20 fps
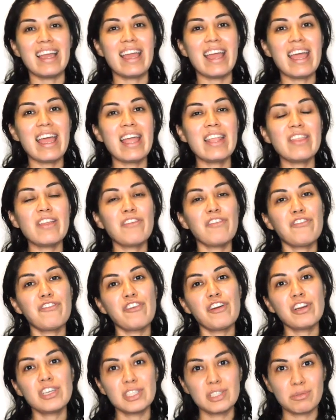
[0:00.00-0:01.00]
In the
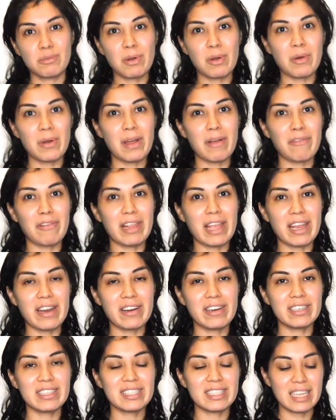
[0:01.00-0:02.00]
first row of
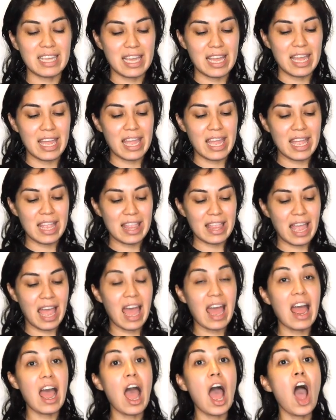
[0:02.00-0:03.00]
letters, in that
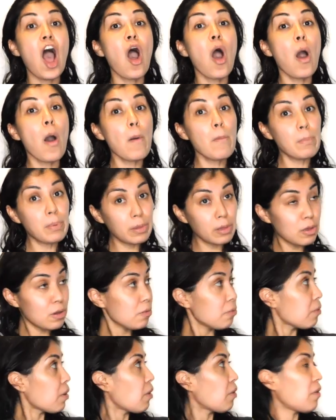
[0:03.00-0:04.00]
blue
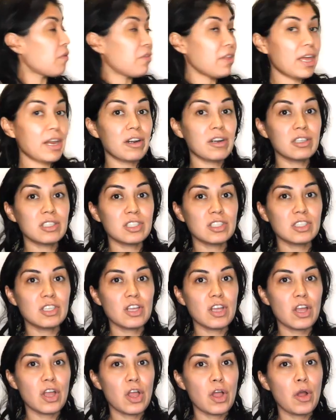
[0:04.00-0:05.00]
row of letters,
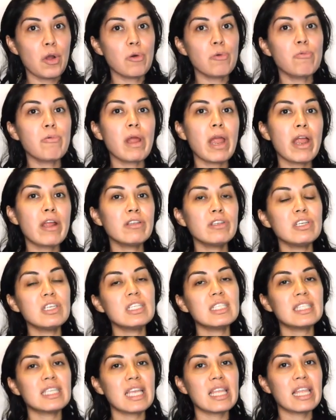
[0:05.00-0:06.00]
where do you
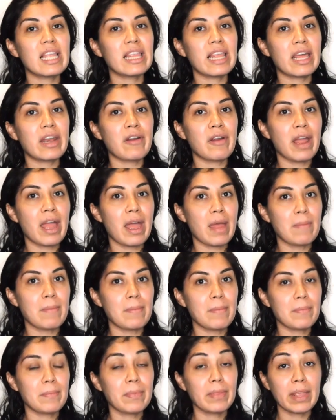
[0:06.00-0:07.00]
see the letter M?
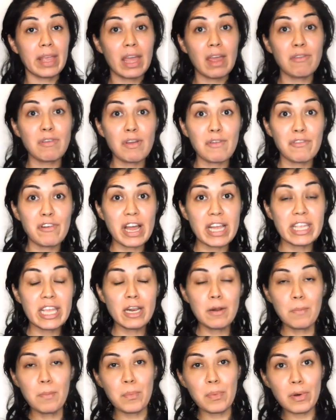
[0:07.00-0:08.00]
If you find it,
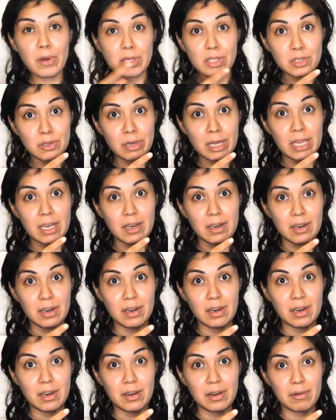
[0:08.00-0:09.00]
point to it.
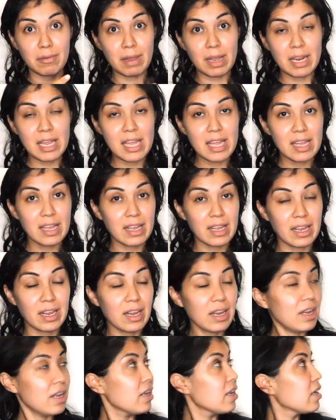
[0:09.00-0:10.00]
Ready?
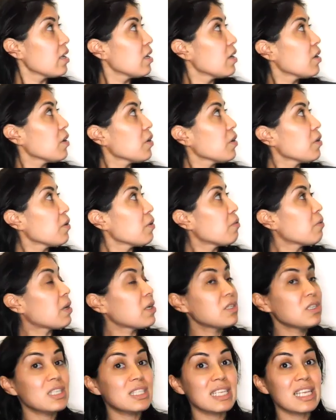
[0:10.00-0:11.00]
Where
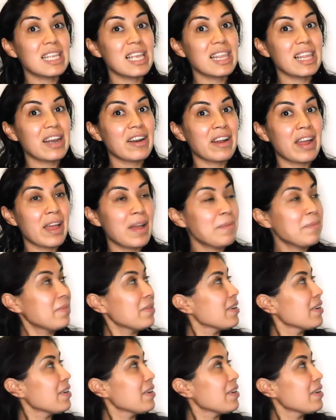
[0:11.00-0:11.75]
do you see the letter M?